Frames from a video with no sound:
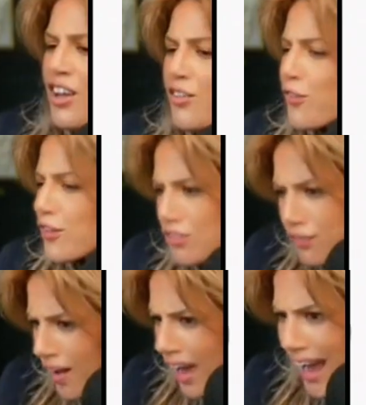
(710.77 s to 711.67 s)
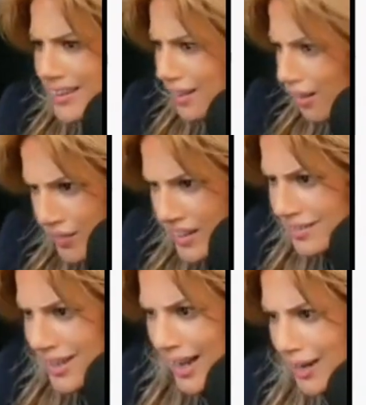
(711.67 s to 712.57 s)
First of all, I love these
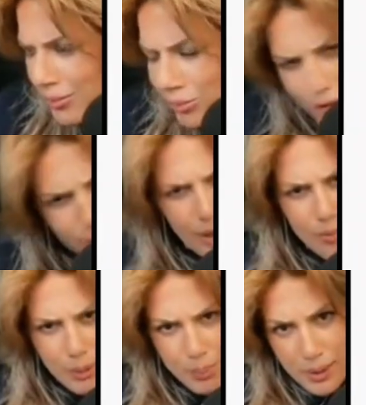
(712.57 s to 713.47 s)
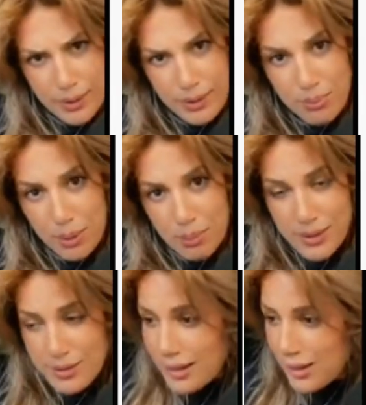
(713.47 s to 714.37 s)
games. I might play them by
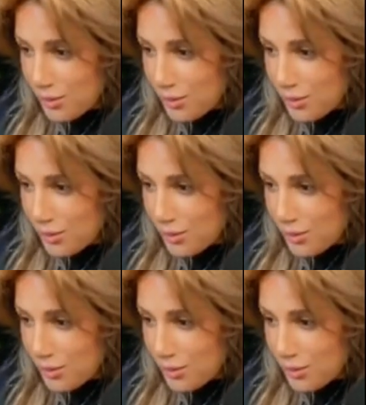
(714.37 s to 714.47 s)
myself.